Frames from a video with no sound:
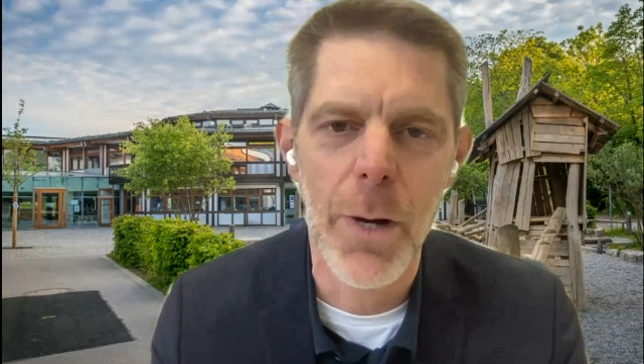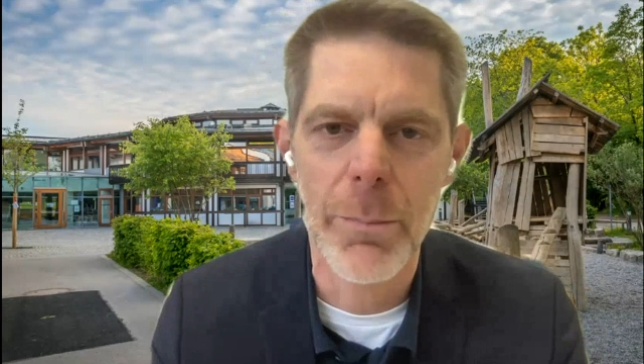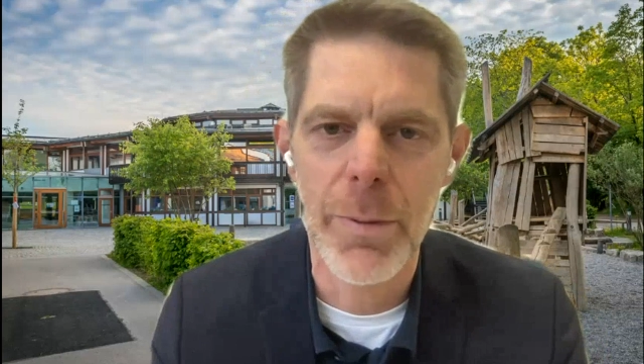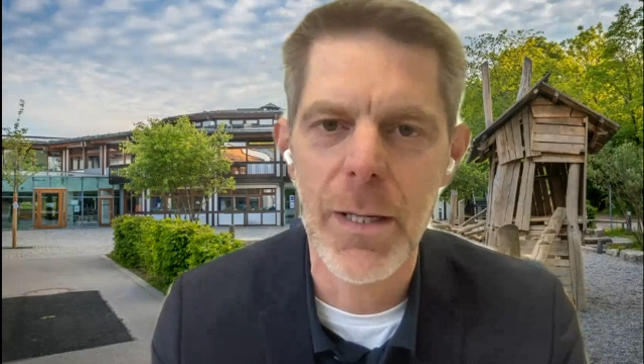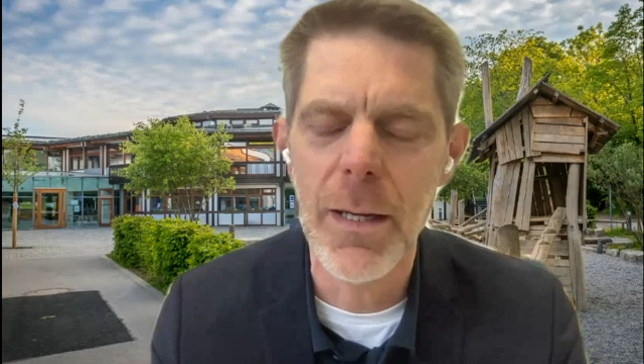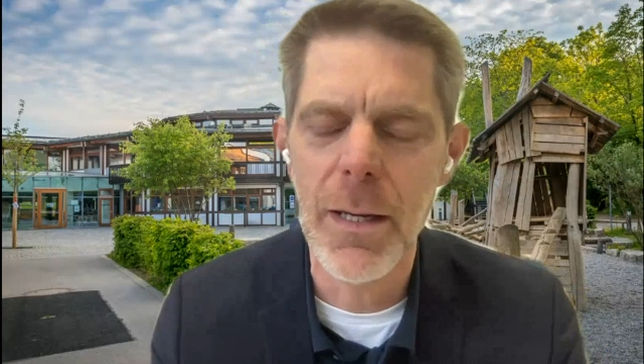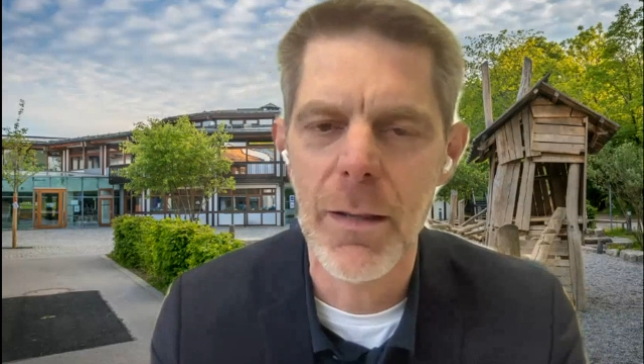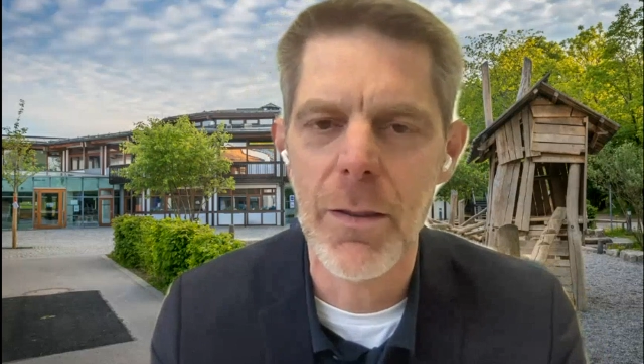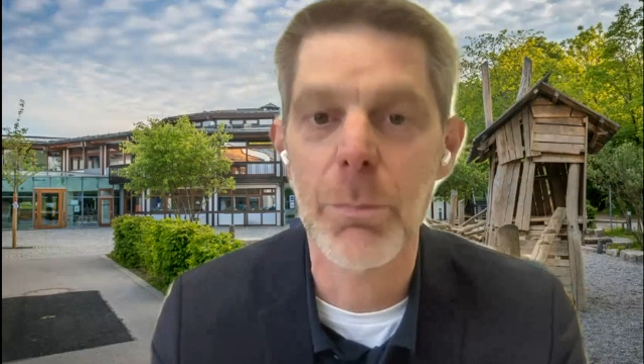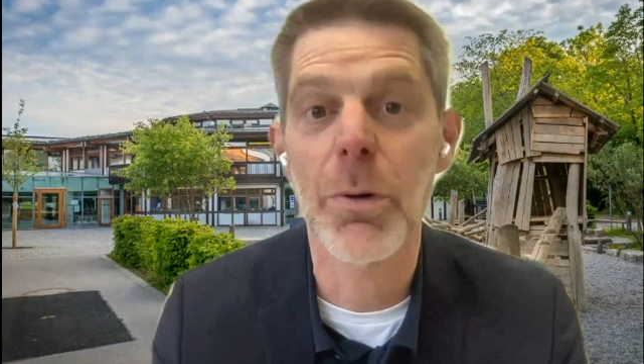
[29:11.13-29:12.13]

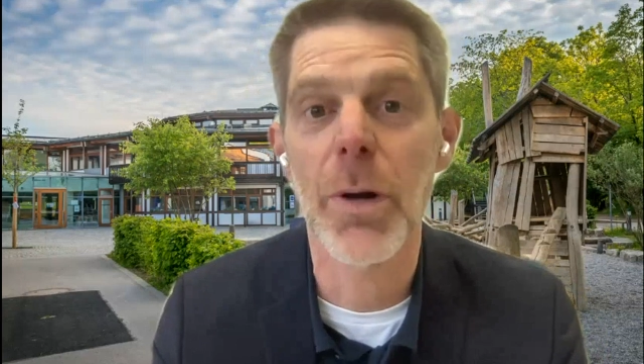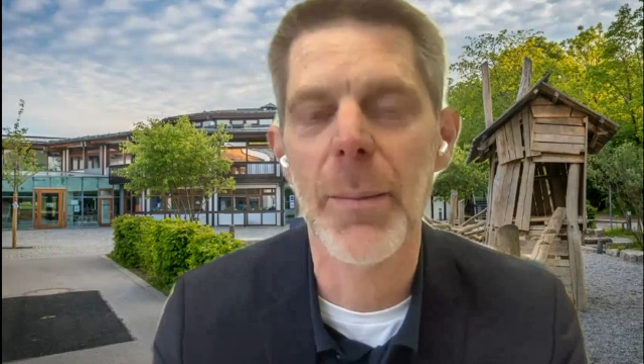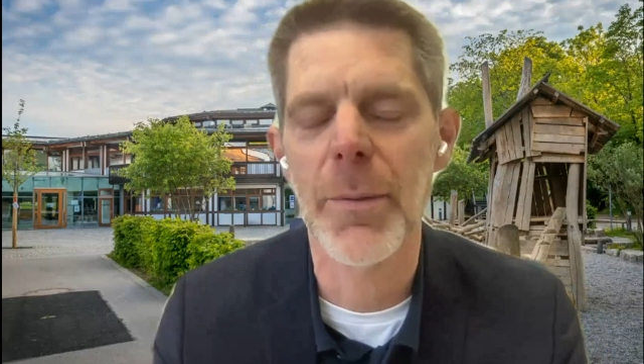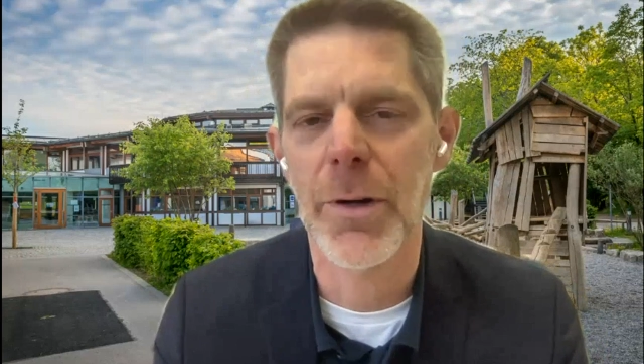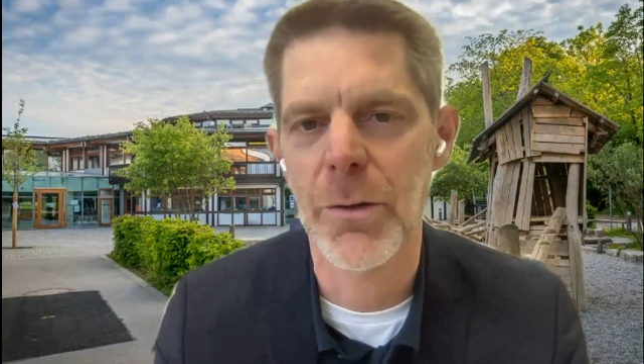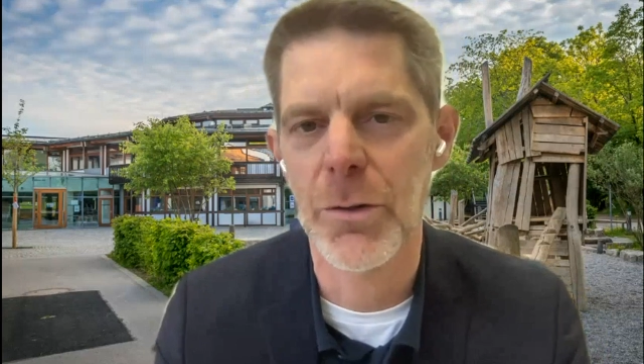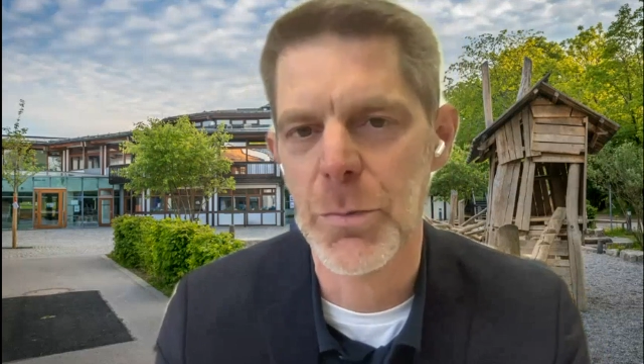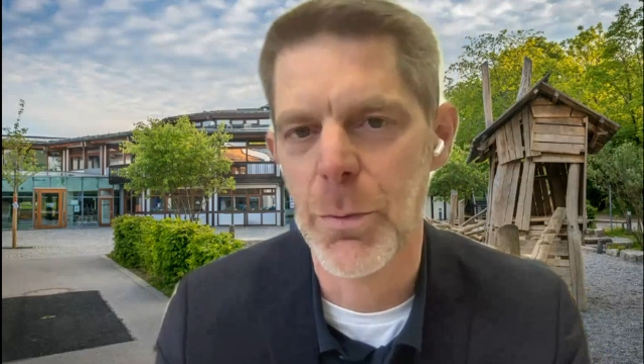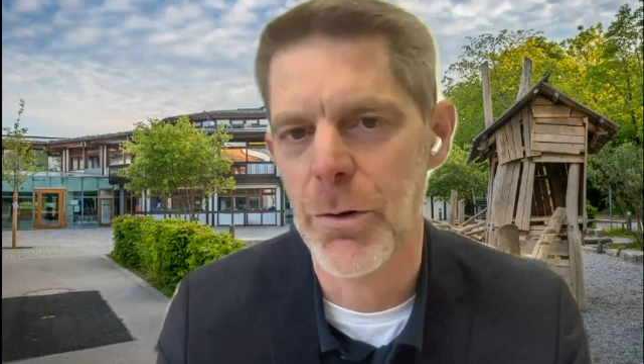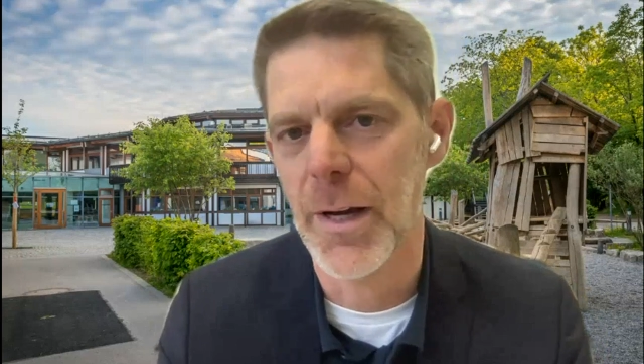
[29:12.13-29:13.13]
PYP, the
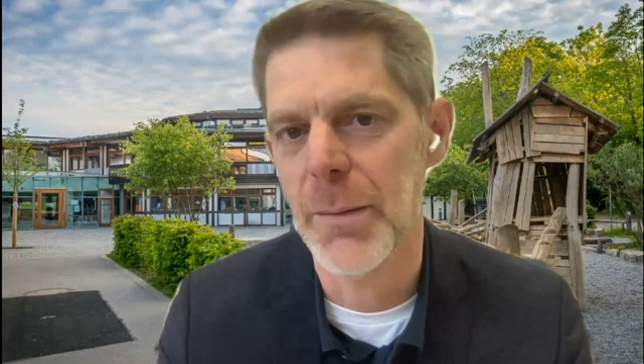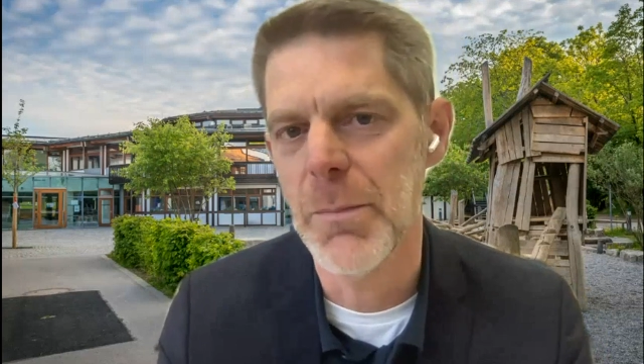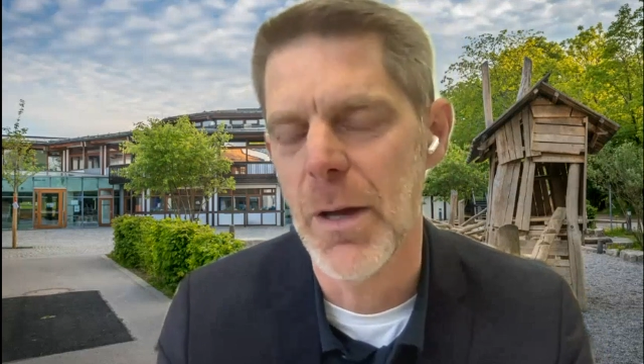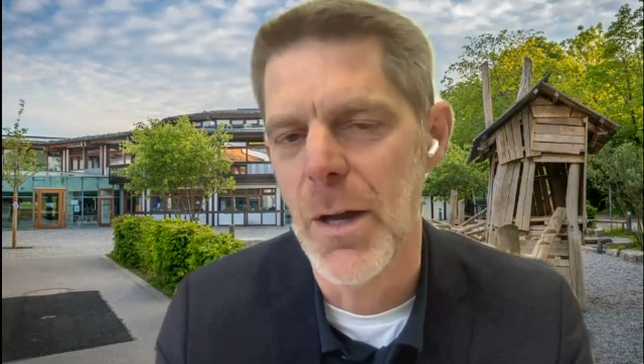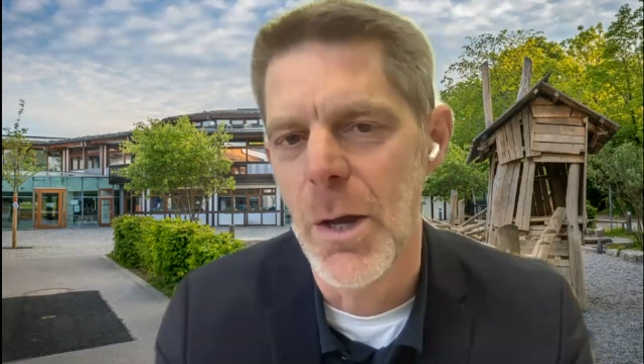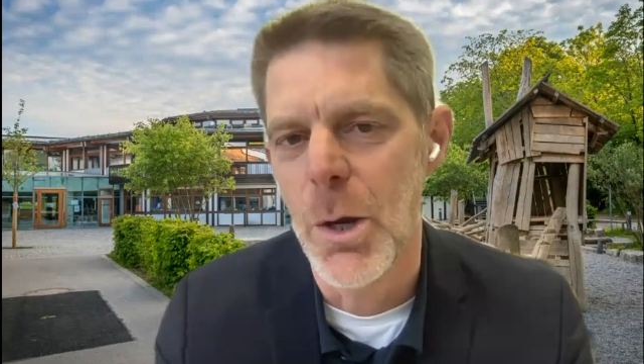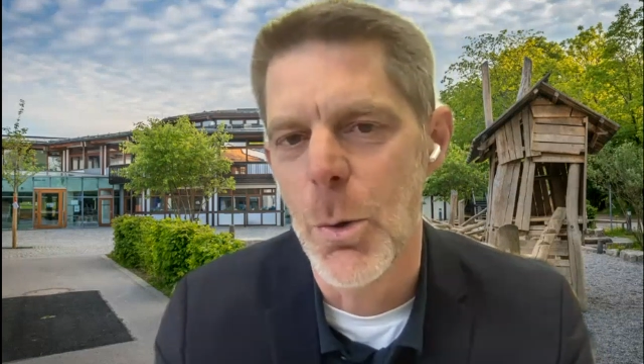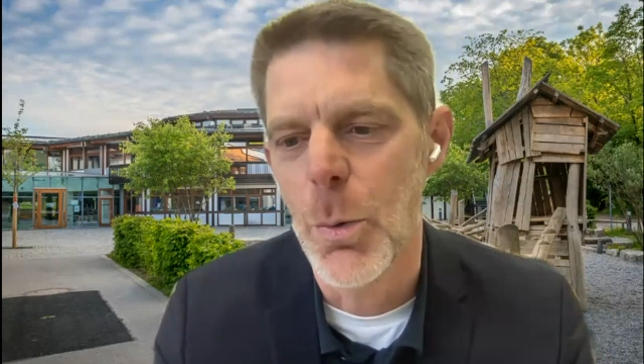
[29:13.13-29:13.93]
primary years program,